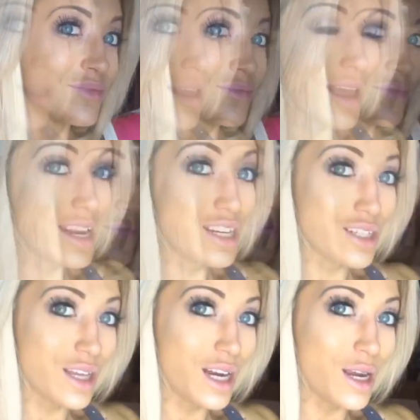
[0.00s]
And I just
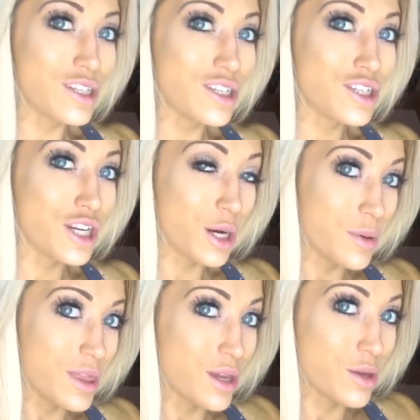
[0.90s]
thought I would share
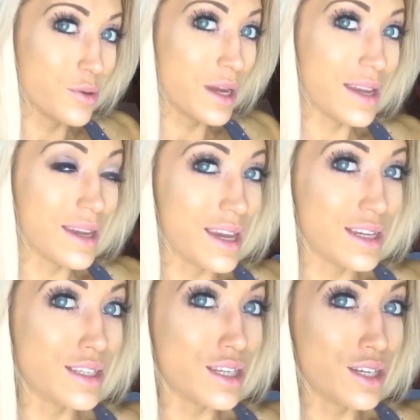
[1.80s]
with you, in
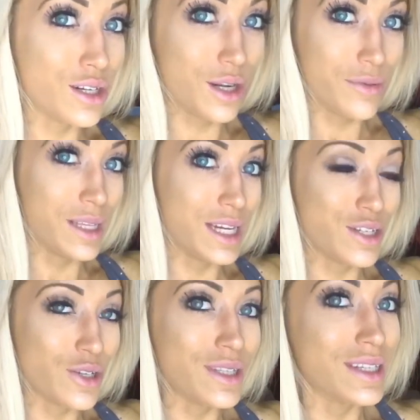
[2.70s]
case you're not really
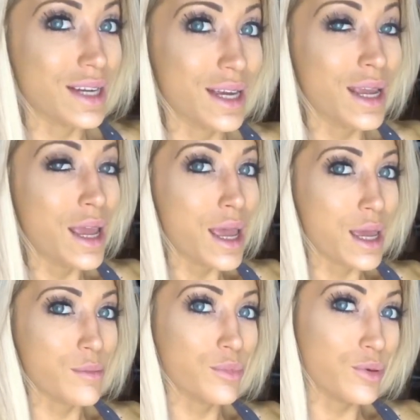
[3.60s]
interested
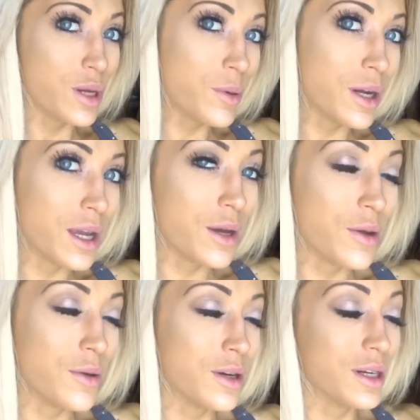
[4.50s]
in
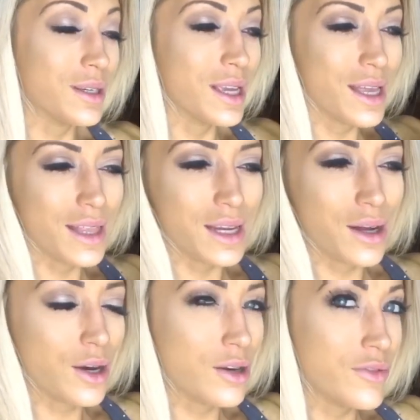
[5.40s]
pre-workout or like
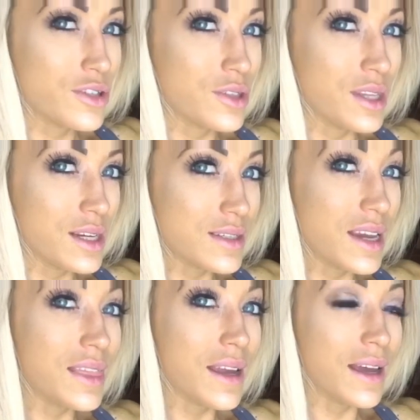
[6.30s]
artificial things
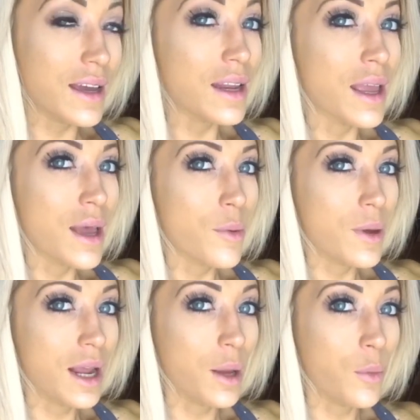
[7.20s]
like that.
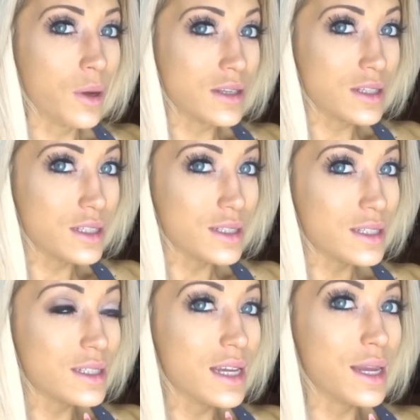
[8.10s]
When I
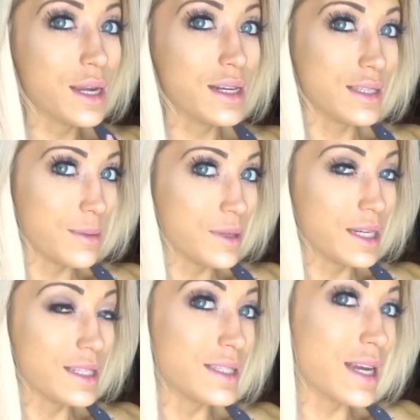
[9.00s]
wasn't taking any
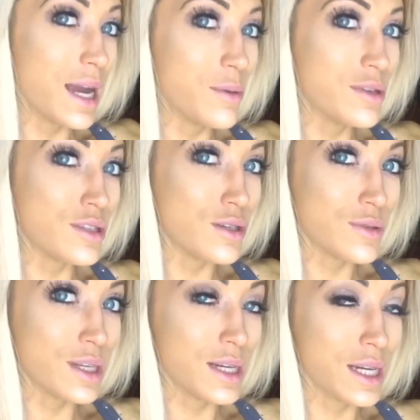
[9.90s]
stimulants, I was
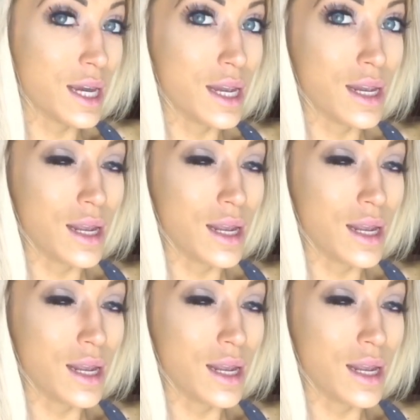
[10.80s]
using